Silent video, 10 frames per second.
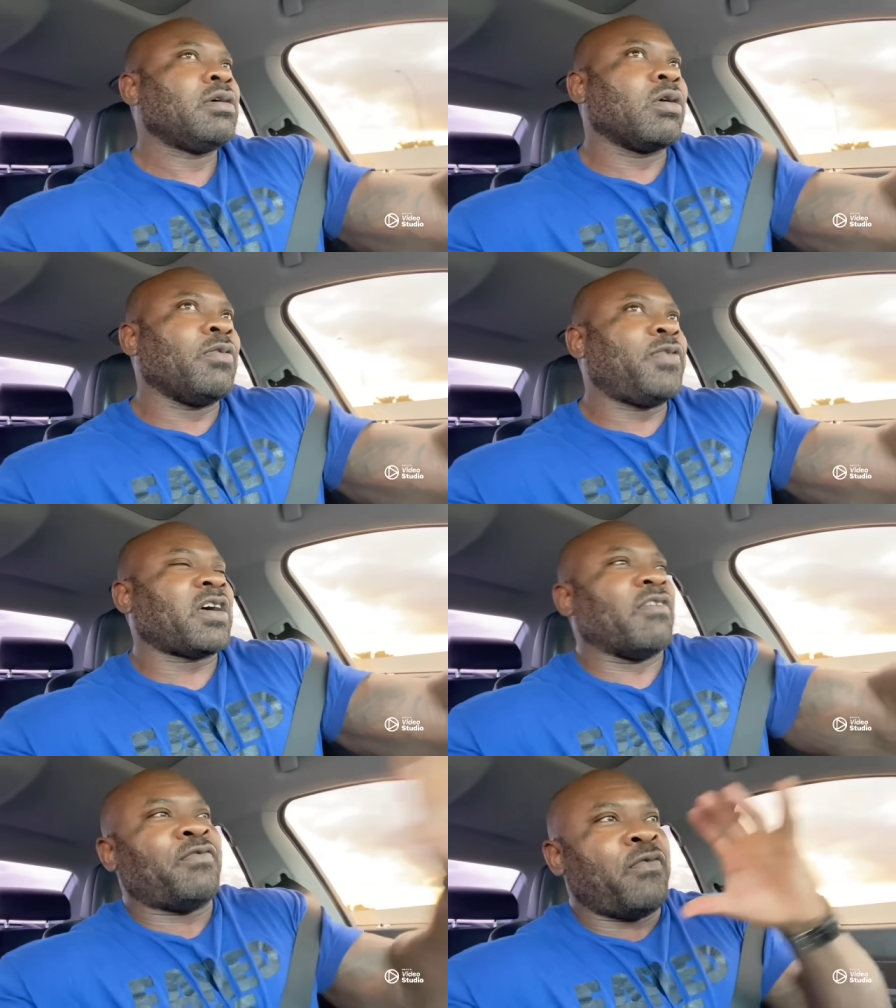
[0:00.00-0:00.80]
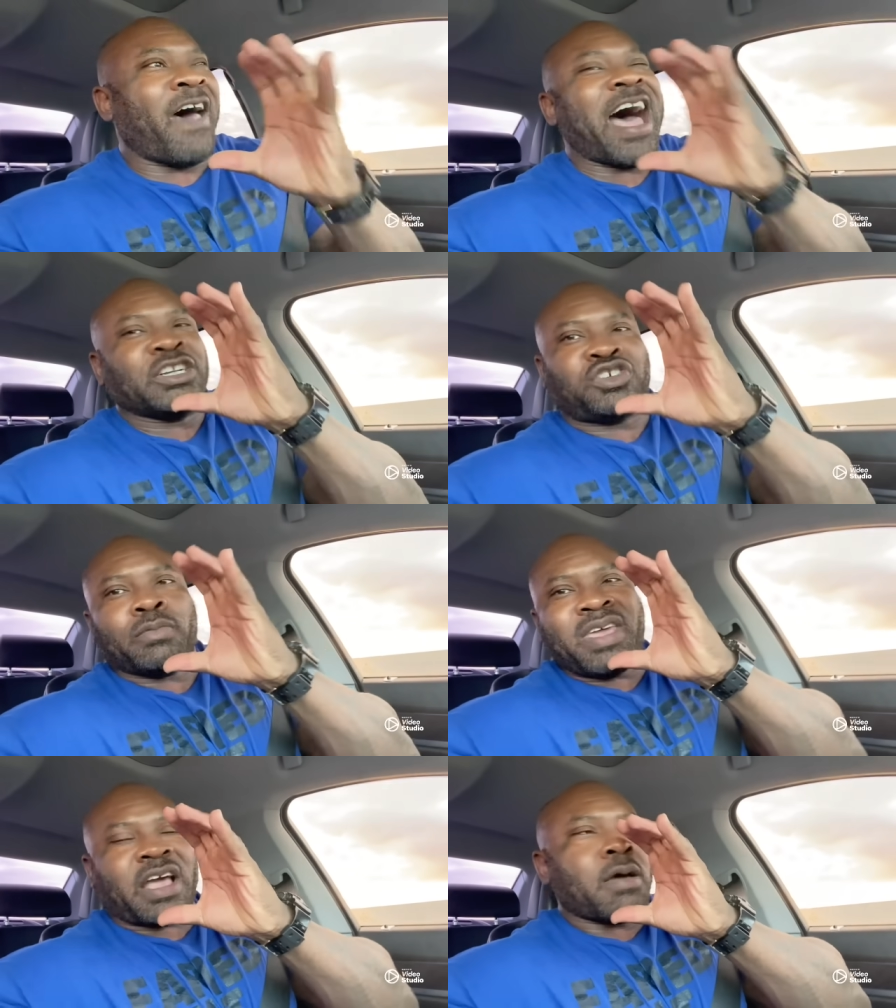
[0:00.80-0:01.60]
Go fuck a fat
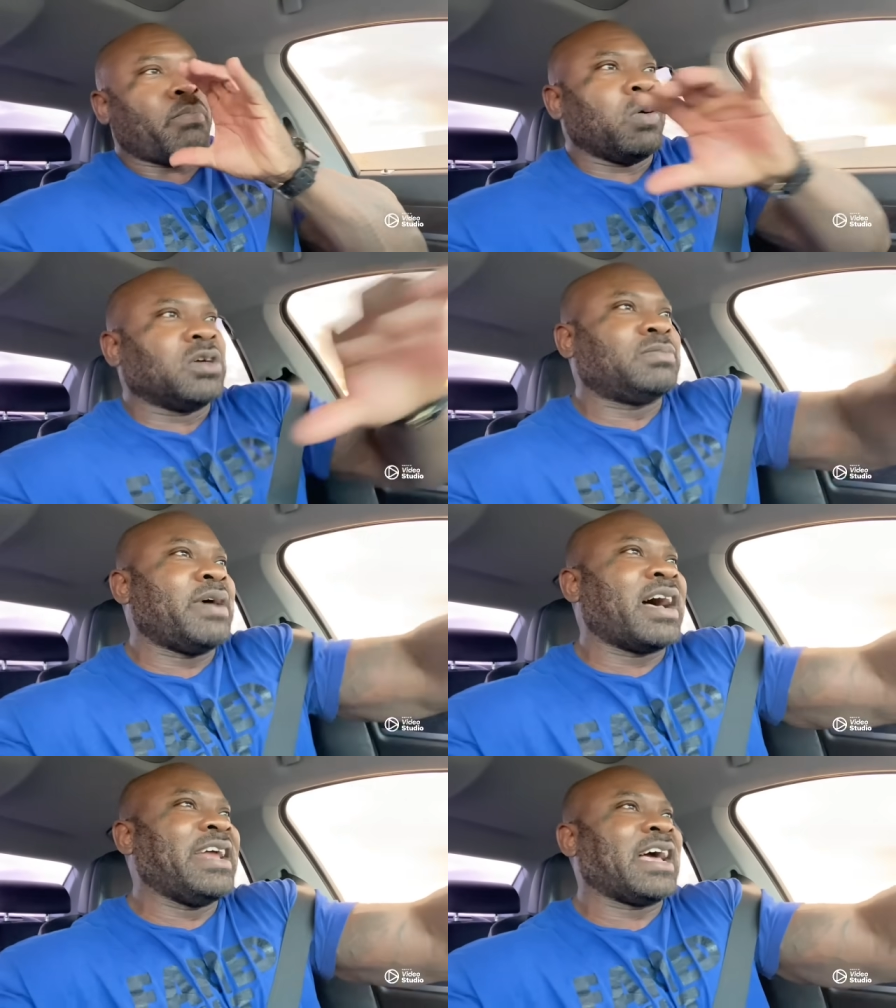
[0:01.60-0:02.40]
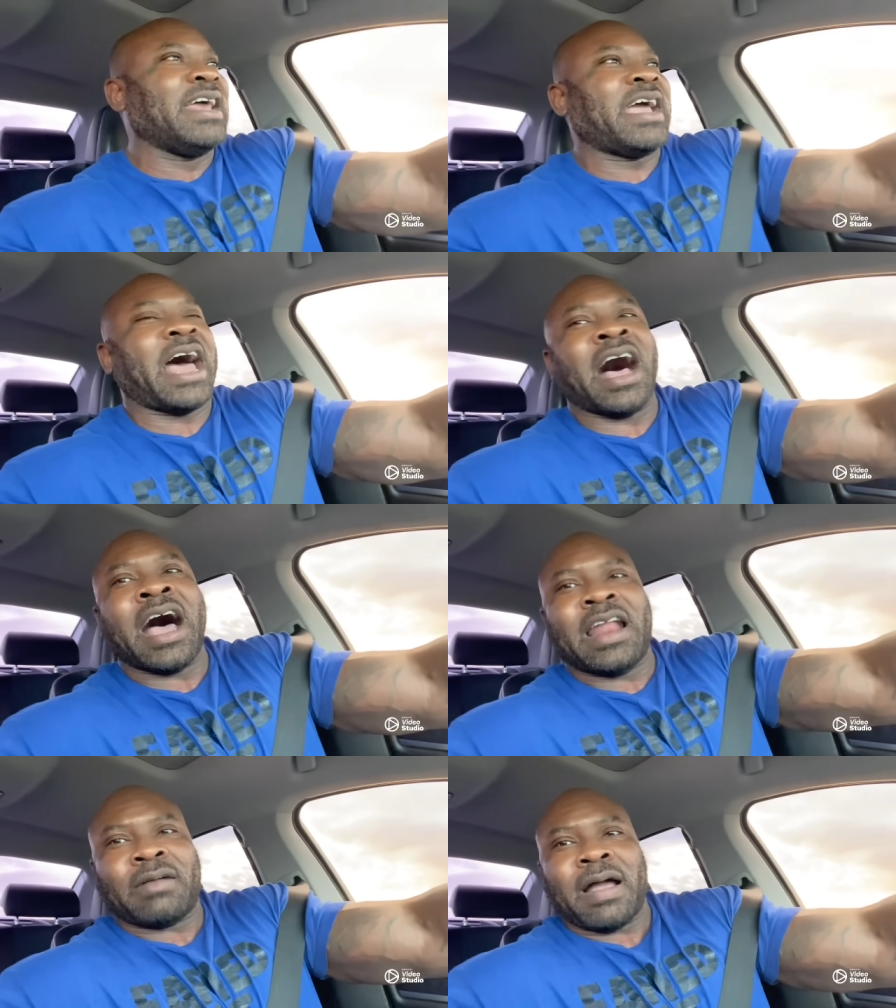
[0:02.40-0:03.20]
Jamaican post mega nigga that
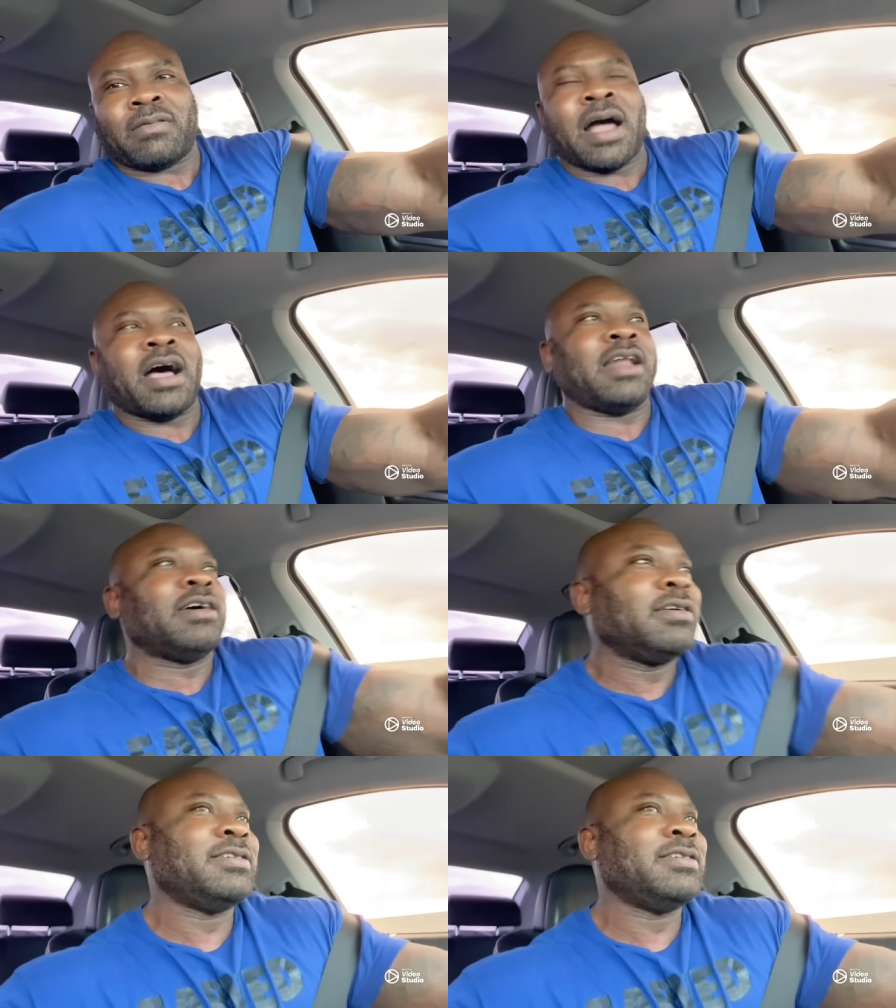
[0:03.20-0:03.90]
hard like Rock Marlon.